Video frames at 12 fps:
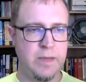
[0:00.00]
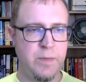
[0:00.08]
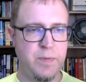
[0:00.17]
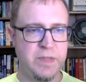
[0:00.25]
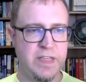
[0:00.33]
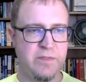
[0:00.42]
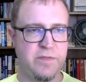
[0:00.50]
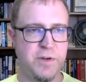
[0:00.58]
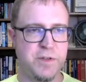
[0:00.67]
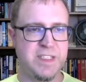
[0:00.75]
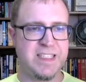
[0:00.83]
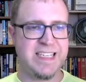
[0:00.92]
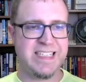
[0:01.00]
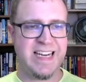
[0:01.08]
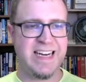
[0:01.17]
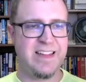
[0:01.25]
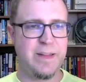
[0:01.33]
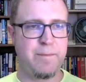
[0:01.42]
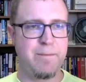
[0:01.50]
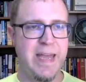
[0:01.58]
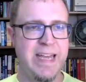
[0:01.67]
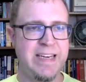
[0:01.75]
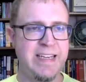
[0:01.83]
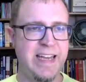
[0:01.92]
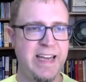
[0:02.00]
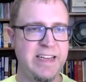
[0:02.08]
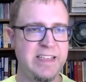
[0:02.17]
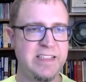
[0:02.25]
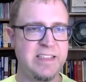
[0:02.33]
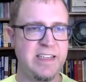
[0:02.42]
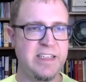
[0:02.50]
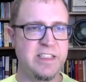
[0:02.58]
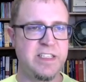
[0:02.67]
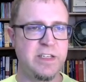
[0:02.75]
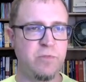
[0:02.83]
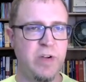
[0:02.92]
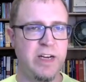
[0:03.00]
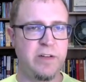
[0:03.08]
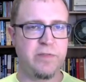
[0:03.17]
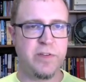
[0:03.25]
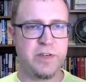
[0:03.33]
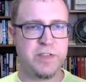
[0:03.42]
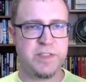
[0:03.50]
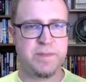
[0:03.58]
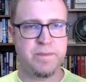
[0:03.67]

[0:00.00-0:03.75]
me put that first because that's kind of the main case. I just didn't write it first.